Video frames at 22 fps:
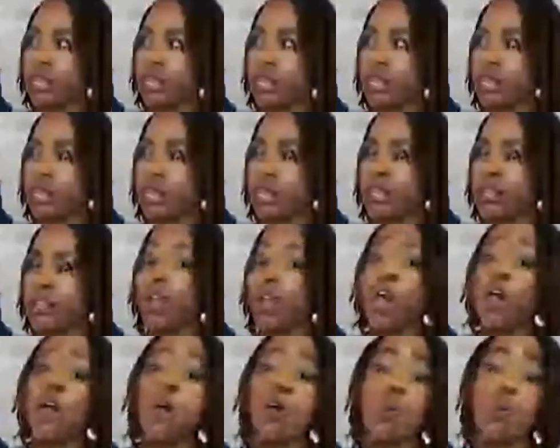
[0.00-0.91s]
it.
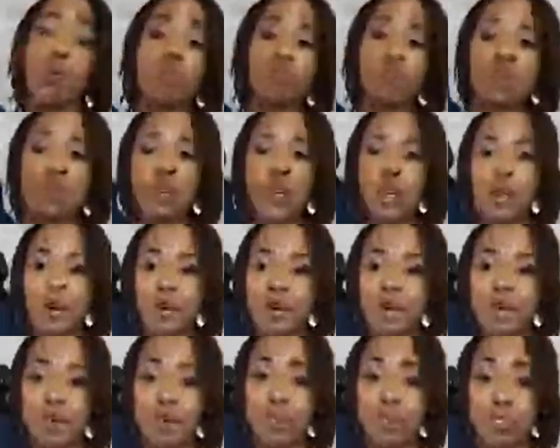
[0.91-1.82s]
Oh,
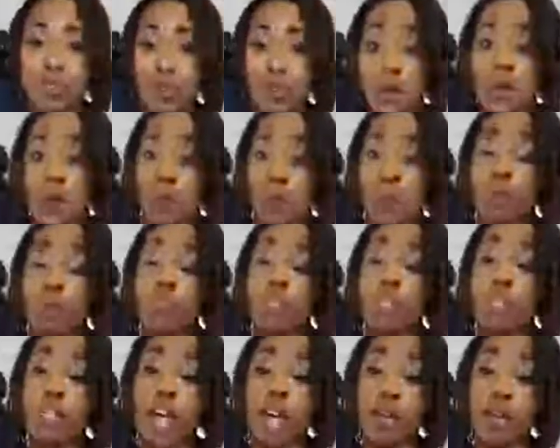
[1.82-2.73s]
okay. So
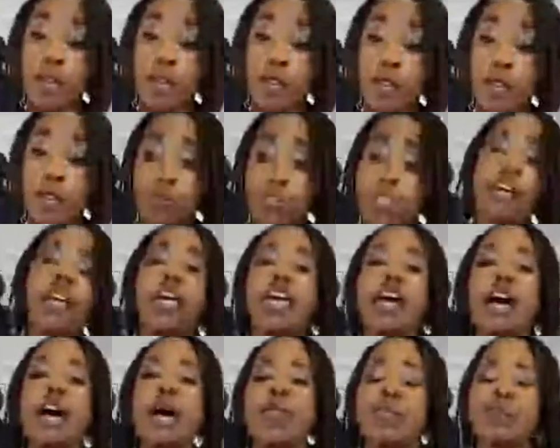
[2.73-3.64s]
the light bulbs that
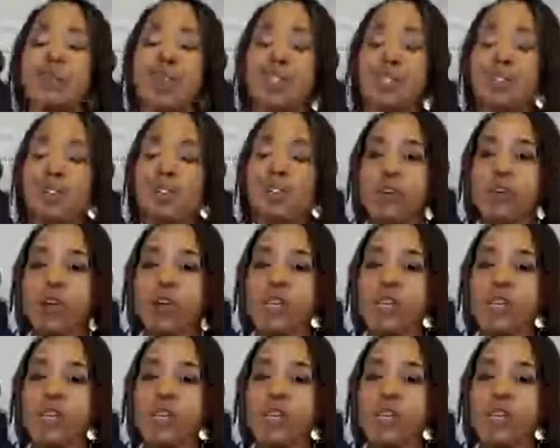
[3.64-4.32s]
come with your